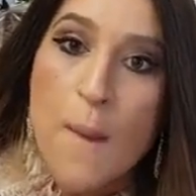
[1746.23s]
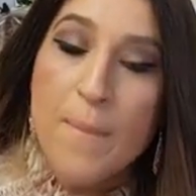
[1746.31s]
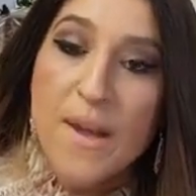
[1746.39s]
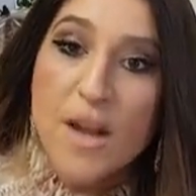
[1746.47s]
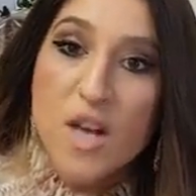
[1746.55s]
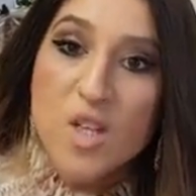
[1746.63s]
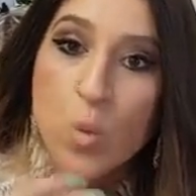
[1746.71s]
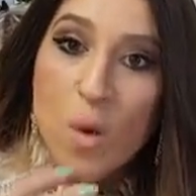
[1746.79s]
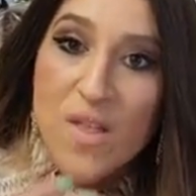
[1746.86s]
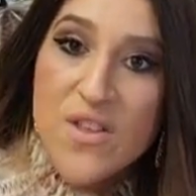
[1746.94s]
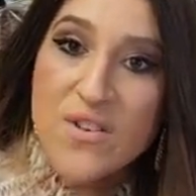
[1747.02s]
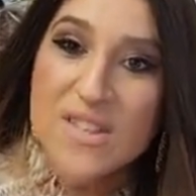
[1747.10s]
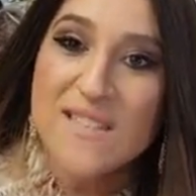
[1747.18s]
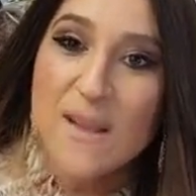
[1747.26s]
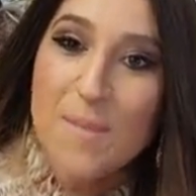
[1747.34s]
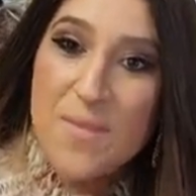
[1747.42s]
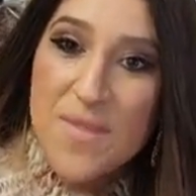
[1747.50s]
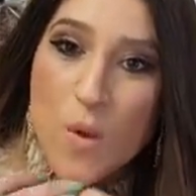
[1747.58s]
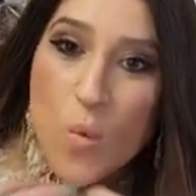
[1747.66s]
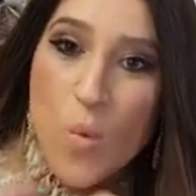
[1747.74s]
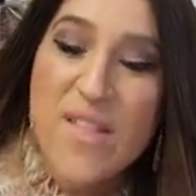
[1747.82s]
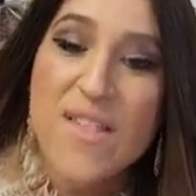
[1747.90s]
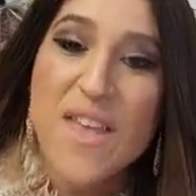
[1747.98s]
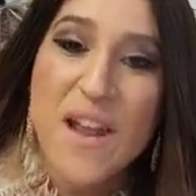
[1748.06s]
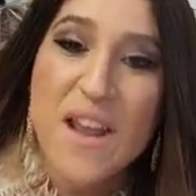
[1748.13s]
Because when there's something
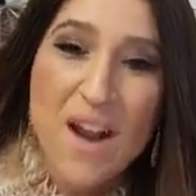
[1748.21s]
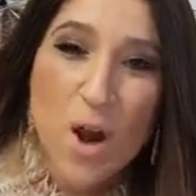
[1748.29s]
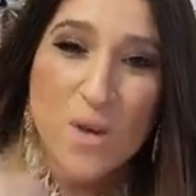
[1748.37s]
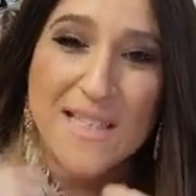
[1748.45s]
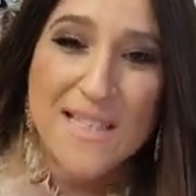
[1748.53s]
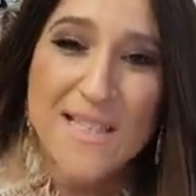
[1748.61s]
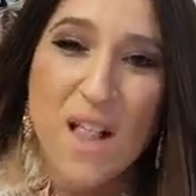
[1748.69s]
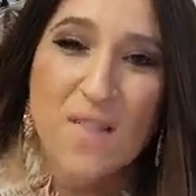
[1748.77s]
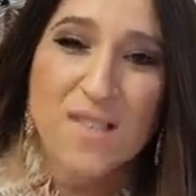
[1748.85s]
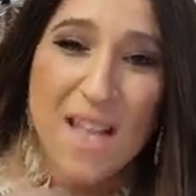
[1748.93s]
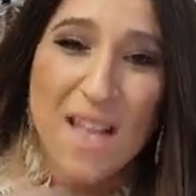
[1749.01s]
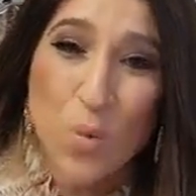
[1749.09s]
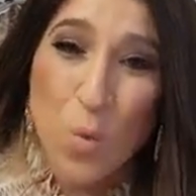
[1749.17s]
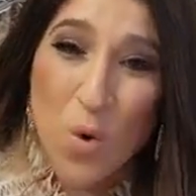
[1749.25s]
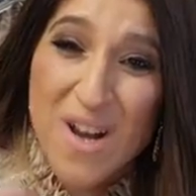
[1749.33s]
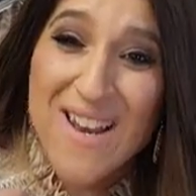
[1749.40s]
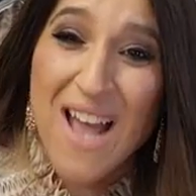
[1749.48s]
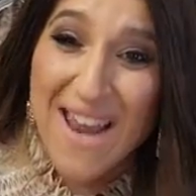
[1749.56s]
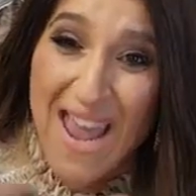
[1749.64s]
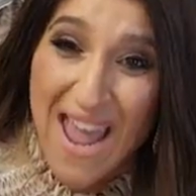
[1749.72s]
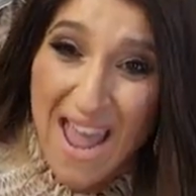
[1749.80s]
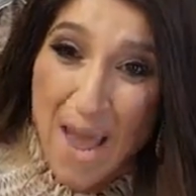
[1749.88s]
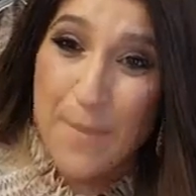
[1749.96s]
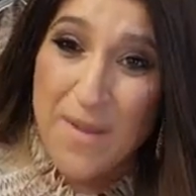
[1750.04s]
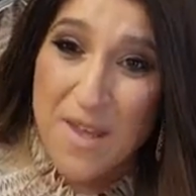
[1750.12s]
within ourselves that we're not
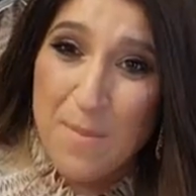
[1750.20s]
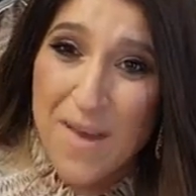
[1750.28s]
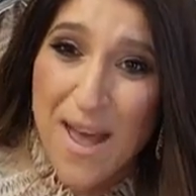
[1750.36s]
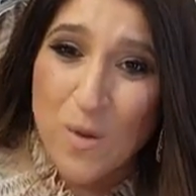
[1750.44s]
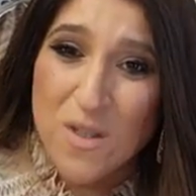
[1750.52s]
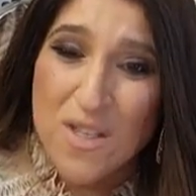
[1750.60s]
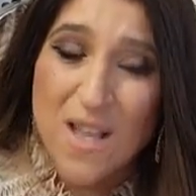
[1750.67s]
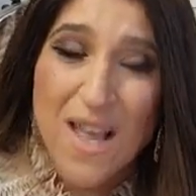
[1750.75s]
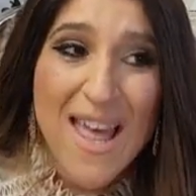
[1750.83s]
happy about,